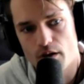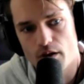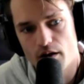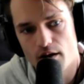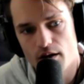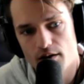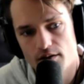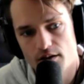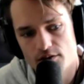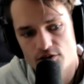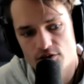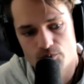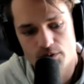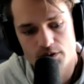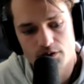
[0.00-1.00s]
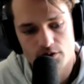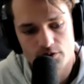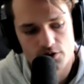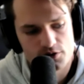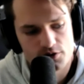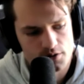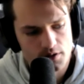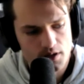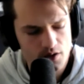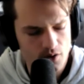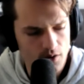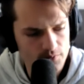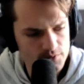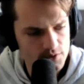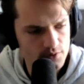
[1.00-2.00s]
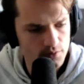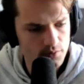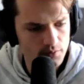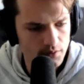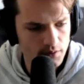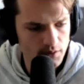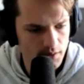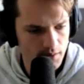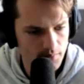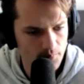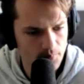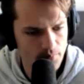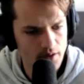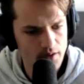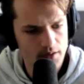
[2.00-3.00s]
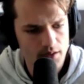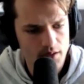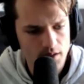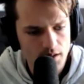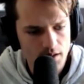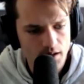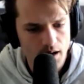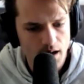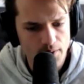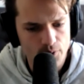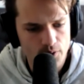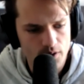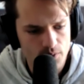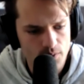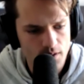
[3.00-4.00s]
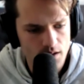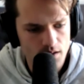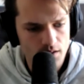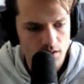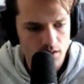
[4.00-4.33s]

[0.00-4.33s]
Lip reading: and so we learn to turn that off too. But I think that